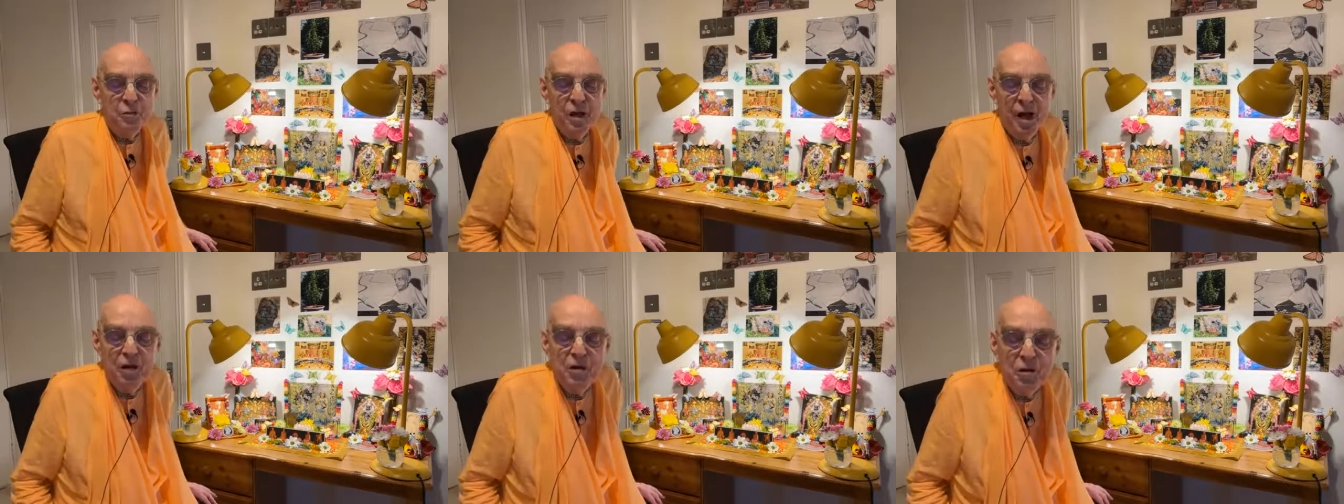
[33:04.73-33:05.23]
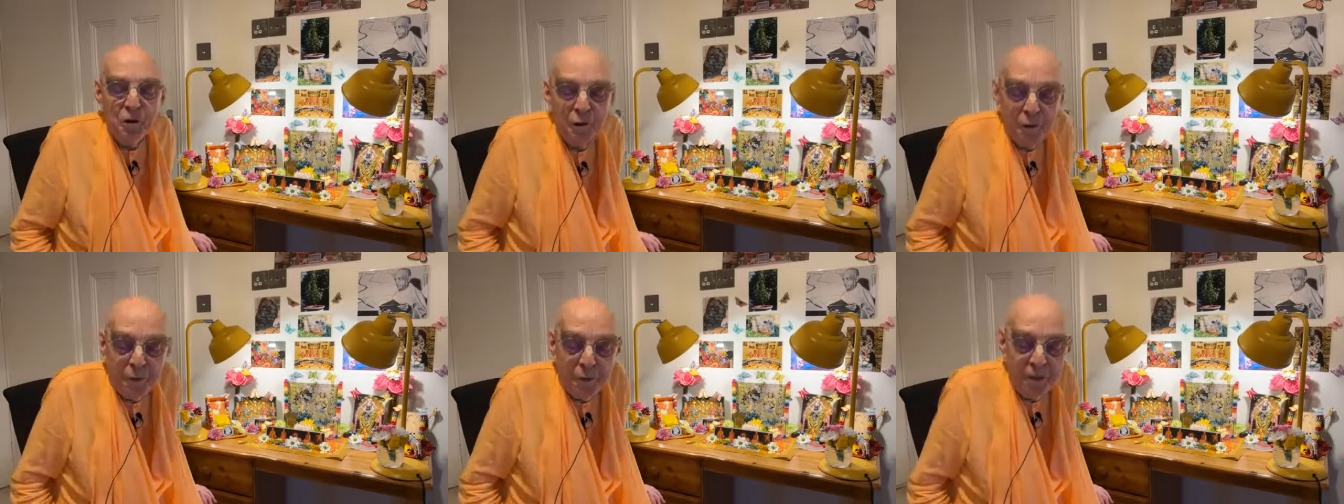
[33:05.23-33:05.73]
do not
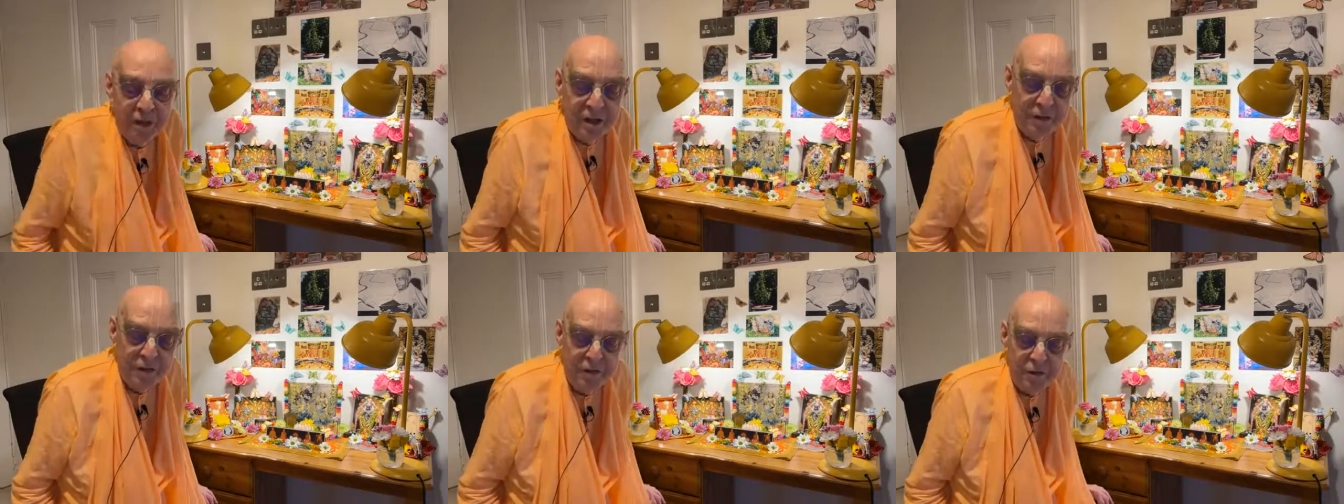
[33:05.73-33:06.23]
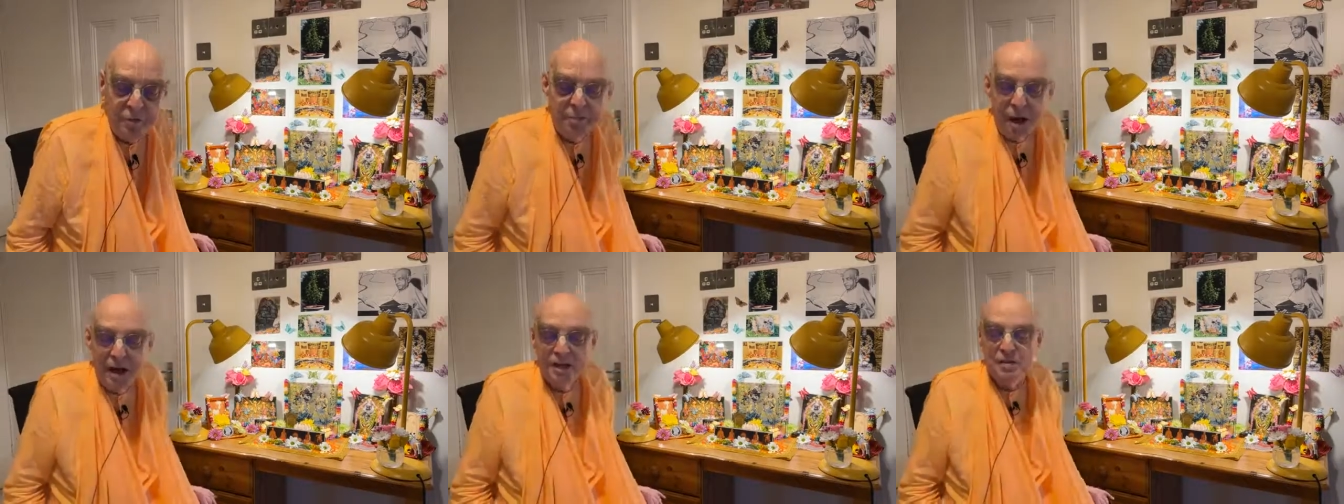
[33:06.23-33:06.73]
know that their
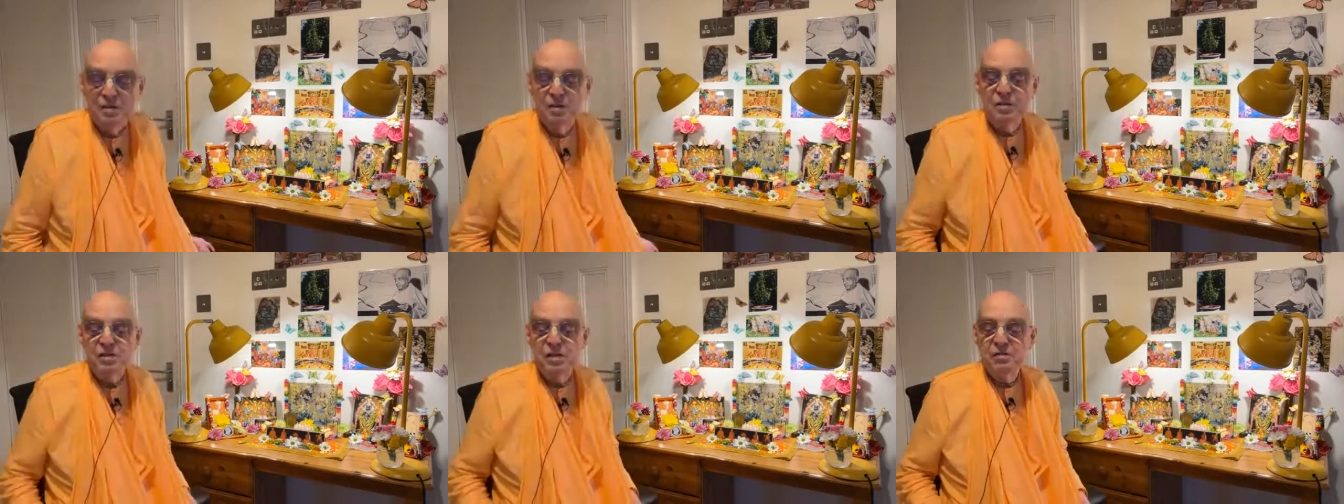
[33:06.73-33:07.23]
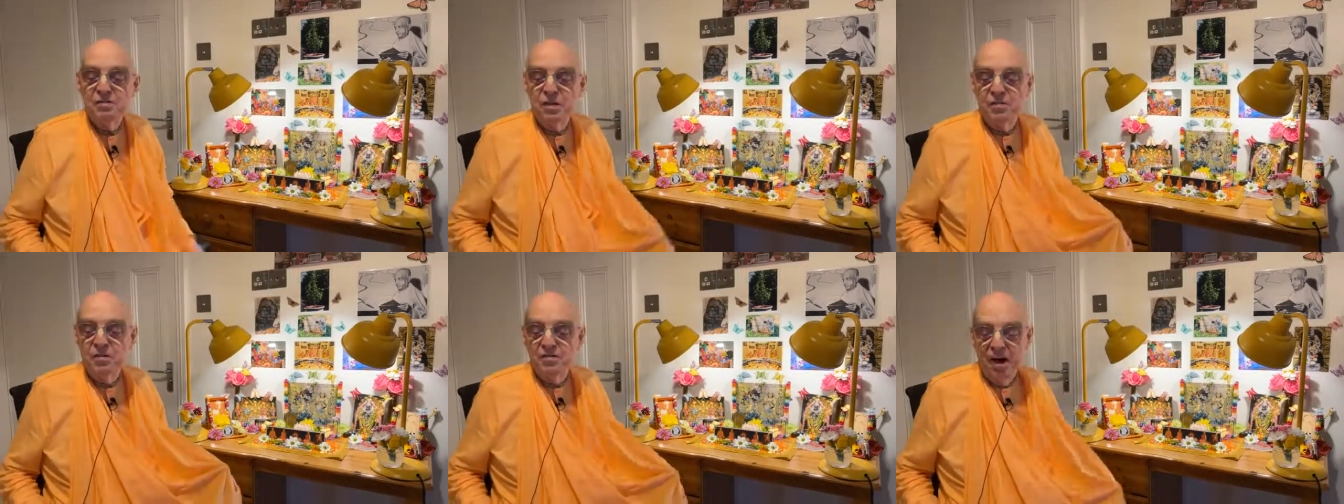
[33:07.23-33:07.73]
bodies
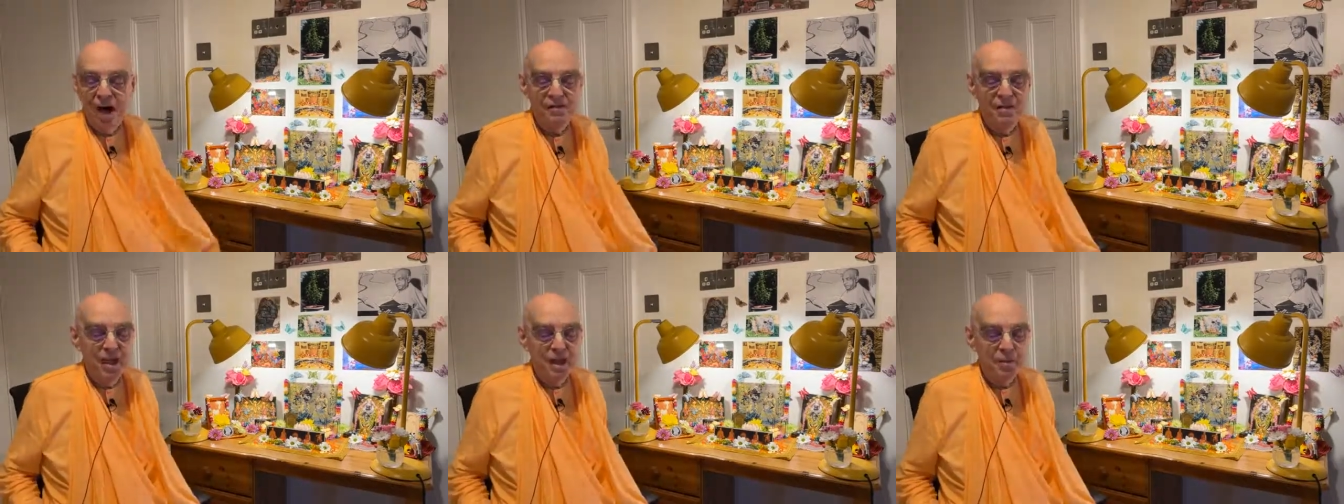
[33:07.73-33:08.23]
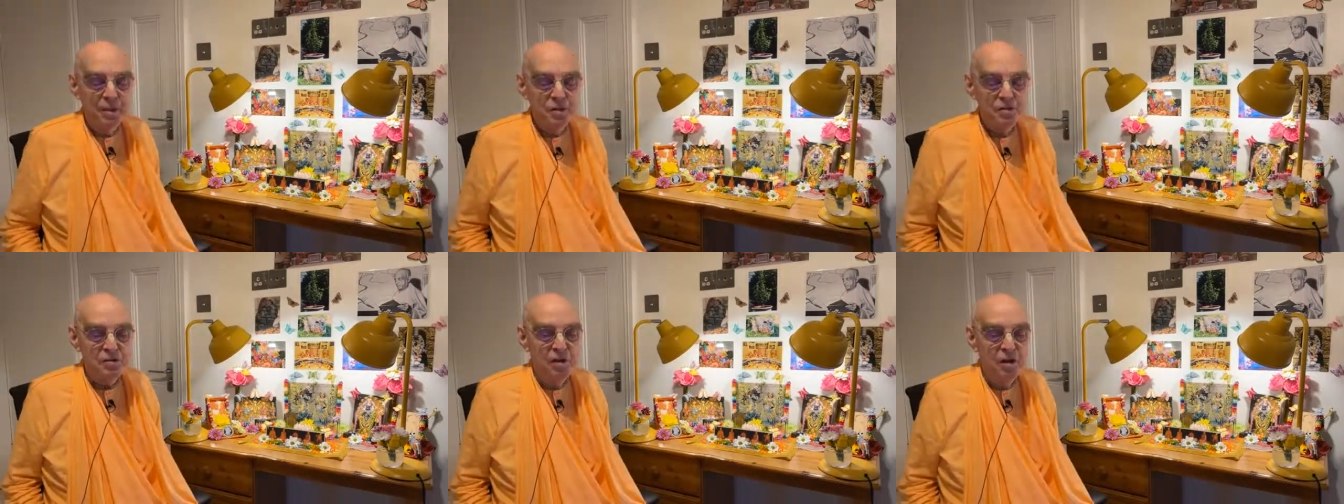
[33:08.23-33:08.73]
consist of the five
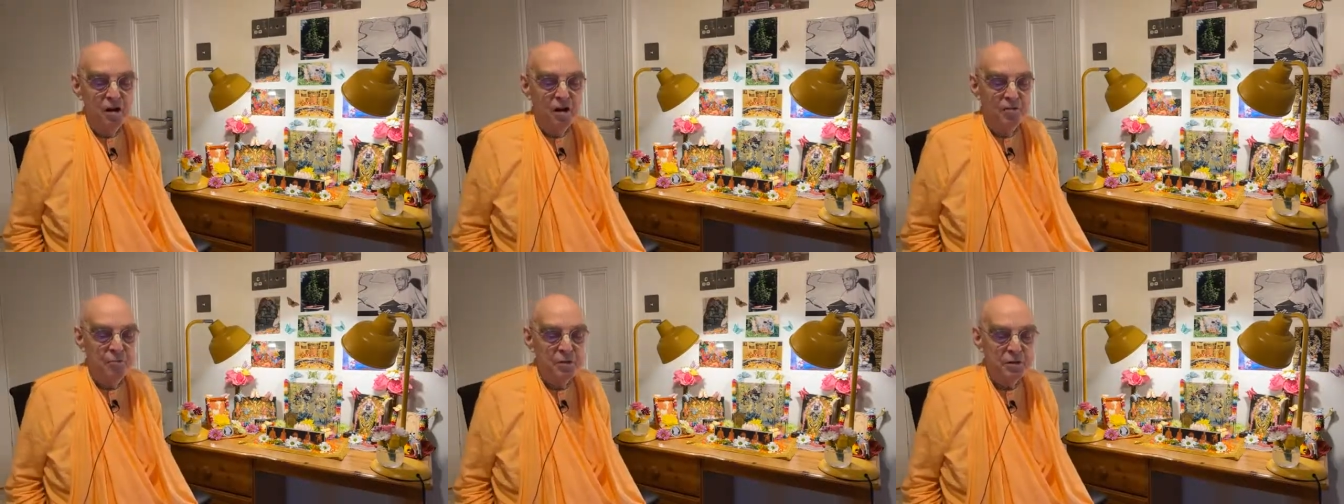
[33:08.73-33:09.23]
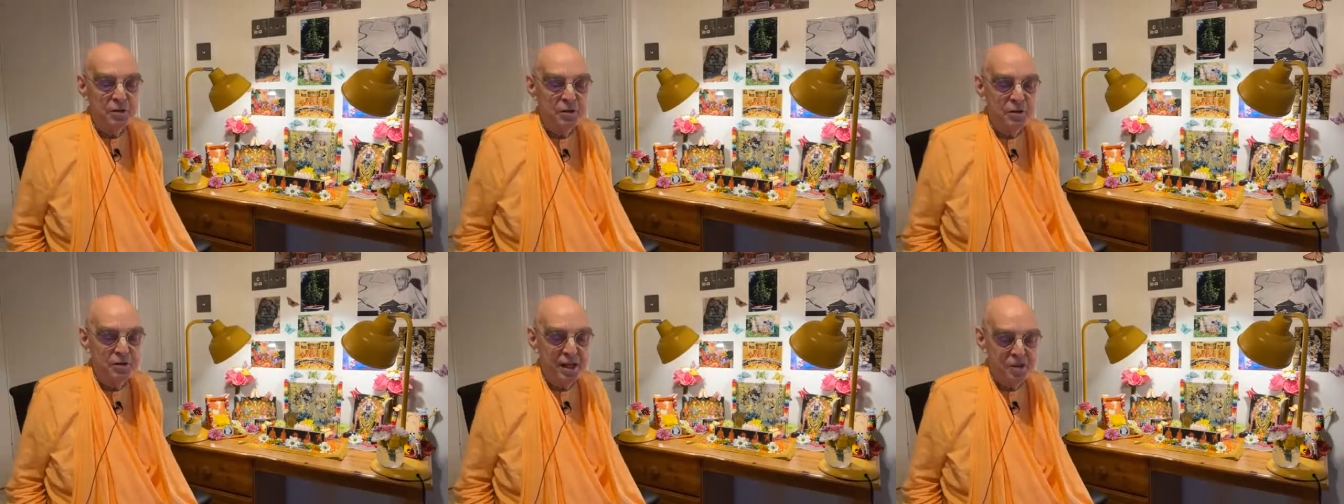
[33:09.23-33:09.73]
elements of
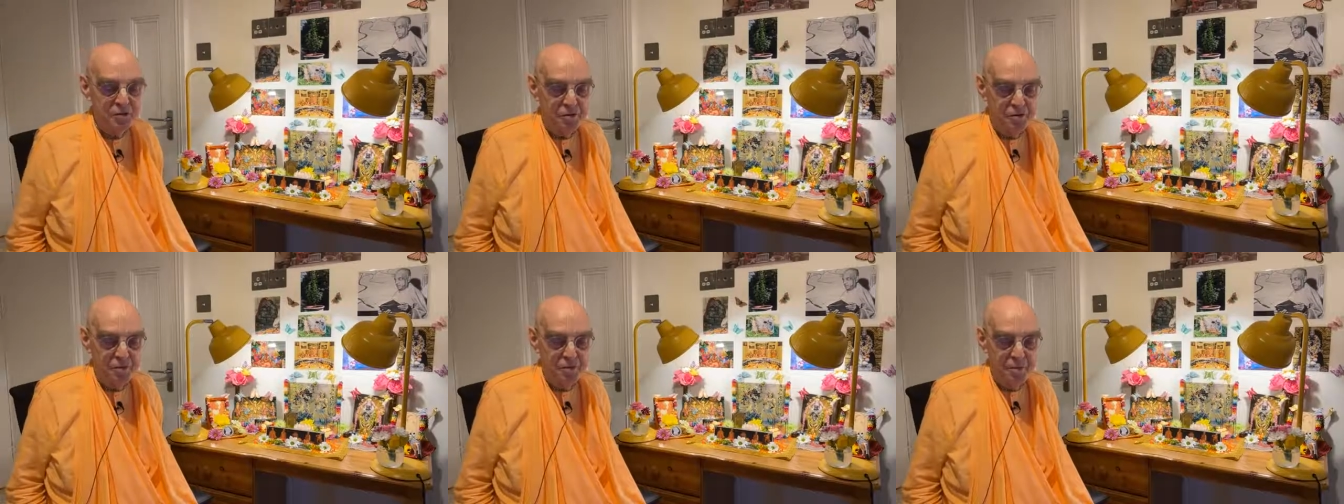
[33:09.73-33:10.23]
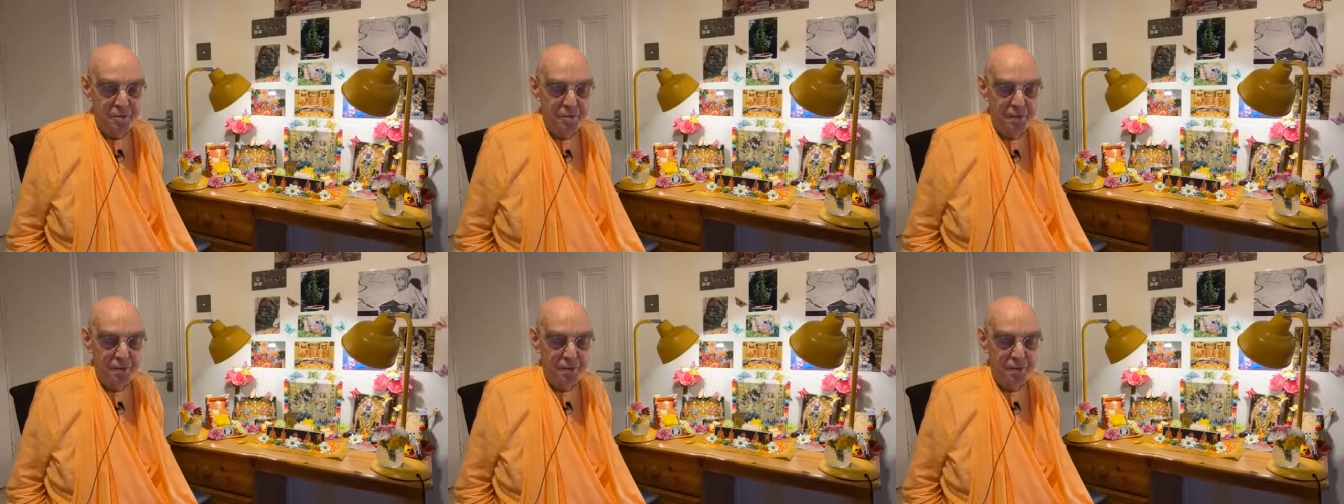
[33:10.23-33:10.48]
material nature,